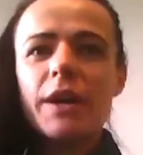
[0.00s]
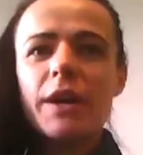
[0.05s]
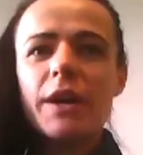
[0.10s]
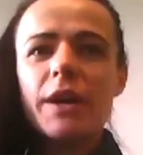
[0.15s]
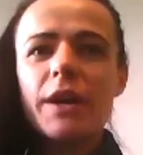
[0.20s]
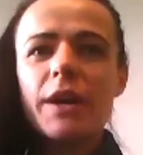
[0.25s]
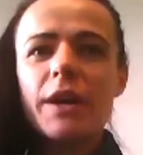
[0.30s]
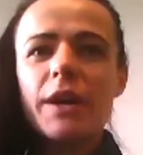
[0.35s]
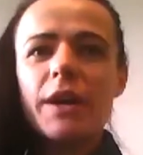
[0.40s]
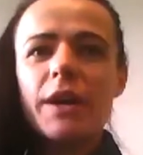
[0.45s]

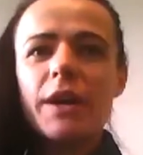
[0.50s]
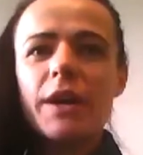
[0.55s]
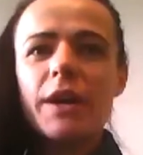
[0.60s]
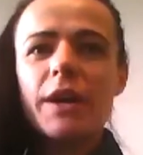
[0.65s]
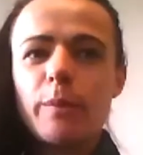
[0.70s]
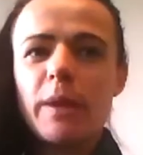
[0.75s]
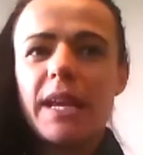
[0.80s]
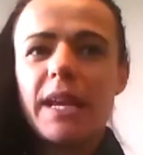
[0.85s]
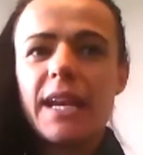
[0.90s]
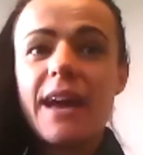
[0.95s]
out to
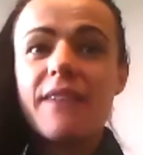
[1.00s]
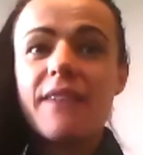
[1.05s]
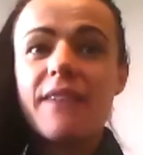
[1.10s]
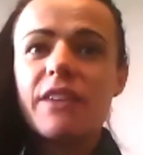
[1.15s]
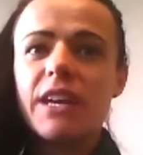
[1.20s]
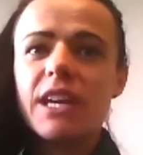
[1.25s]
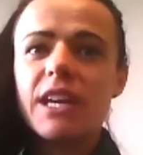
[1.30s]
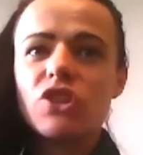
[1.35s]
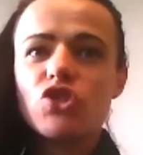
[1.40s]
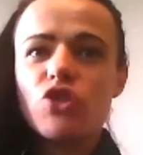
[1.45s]
Germany and have
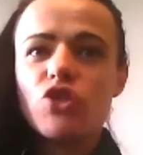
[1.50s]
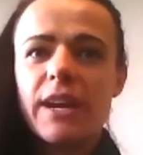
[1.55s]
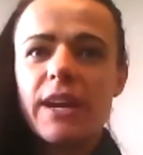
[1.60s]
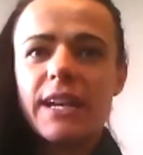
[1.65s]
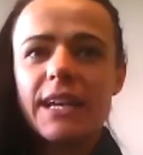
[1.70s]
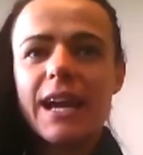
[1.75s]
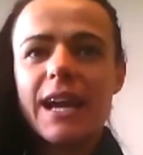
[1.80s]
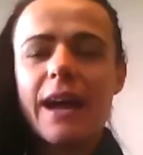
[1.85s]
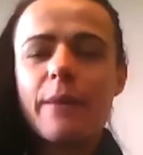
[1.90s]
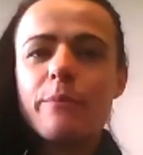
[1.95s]
a
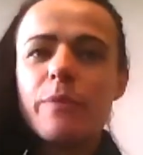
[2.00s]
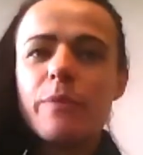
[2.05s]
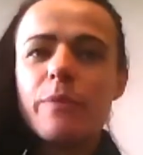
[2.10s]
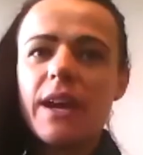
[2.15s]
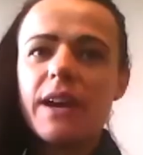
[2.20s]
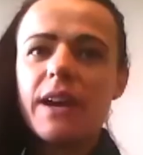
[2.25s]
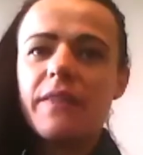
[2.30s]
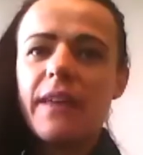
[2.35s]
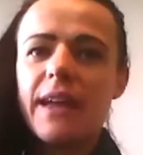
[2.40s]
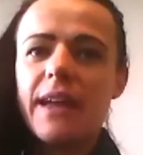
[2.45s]
training camp
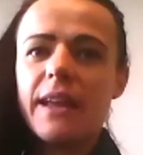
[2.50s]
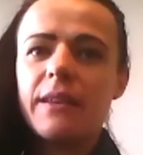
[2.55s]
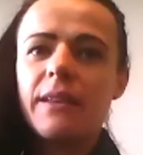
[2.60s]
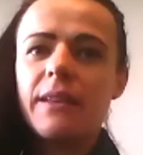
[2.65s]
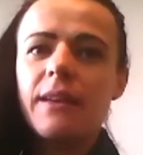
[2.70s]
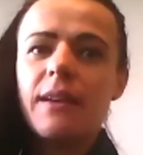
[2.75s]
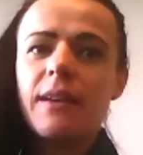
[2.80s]
there then